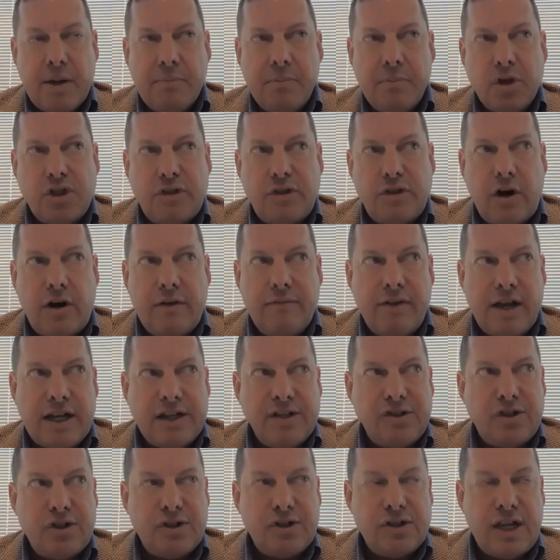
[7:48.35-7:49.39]
Most of our
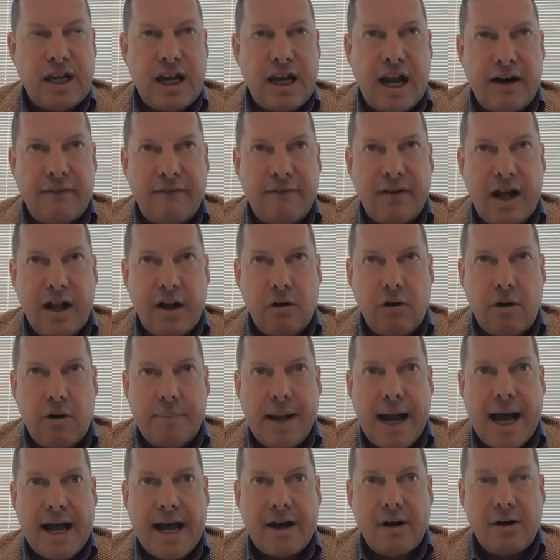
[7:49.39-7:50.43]
investors, they kind of follow
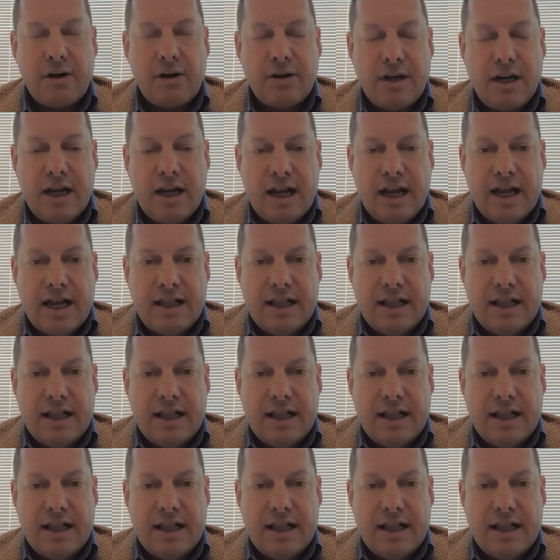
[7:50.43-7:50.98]
a pattern.